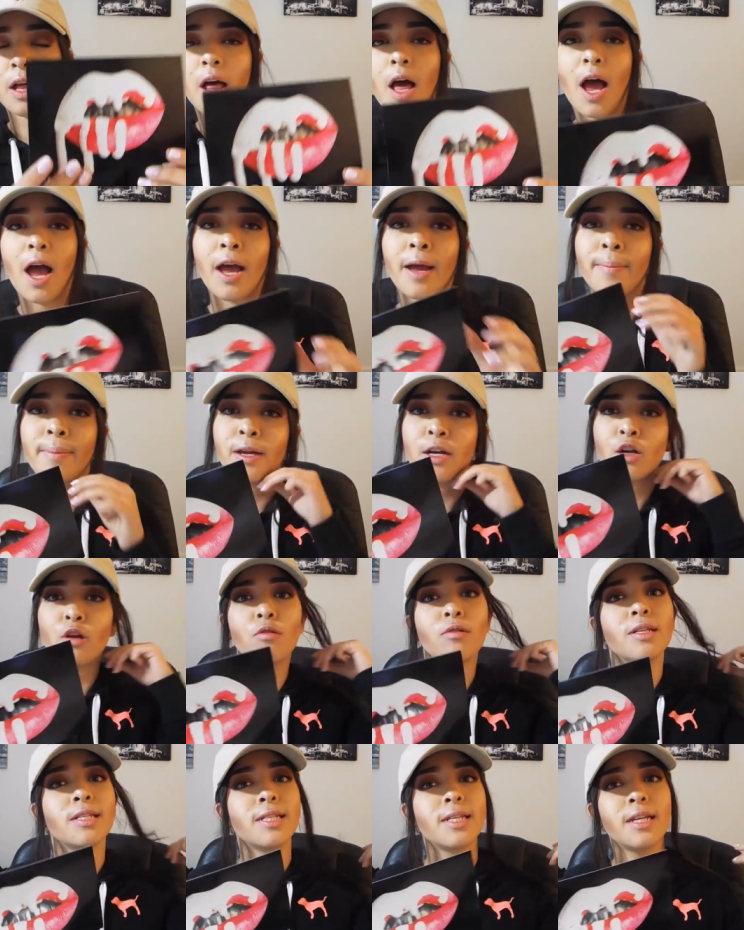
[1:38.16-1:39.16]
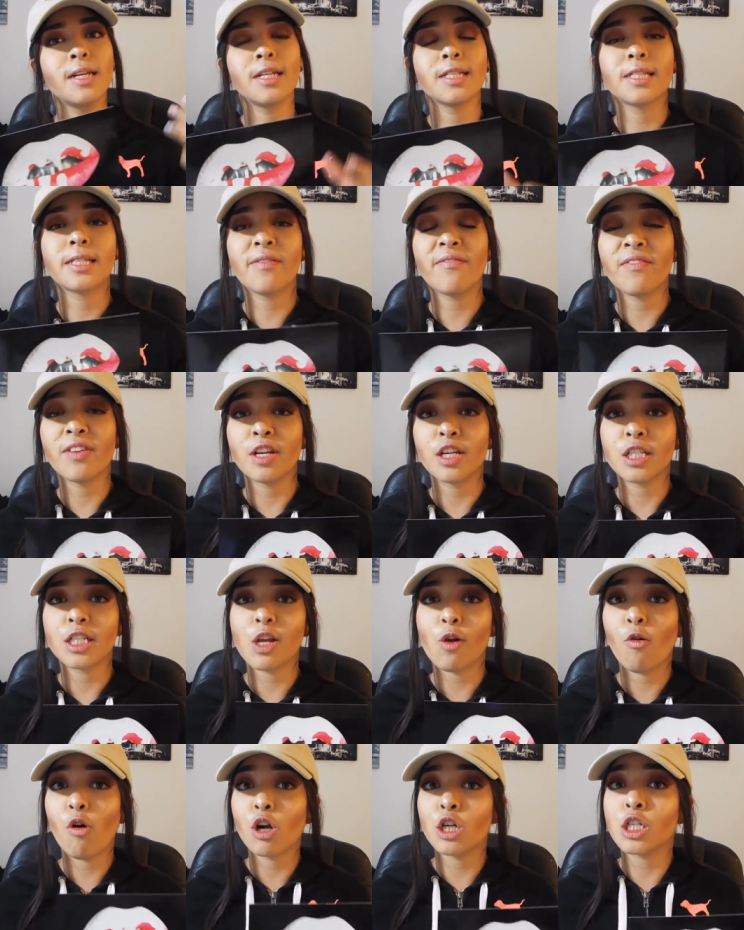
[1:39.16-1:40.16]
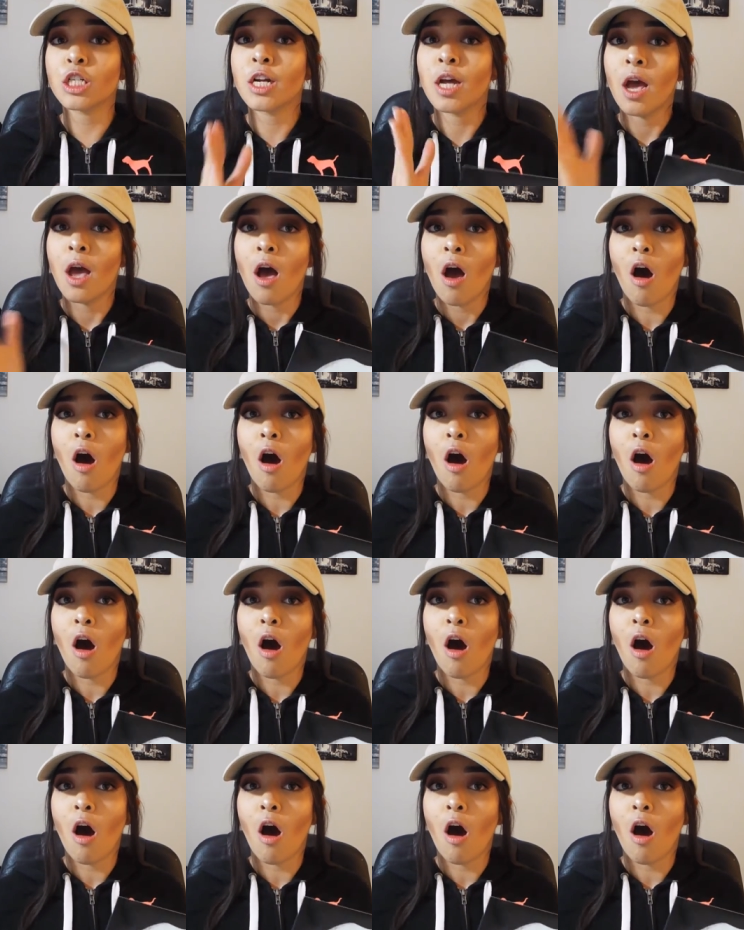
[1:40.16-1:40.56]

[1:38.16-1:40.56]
I've been noticing in some videos I watched,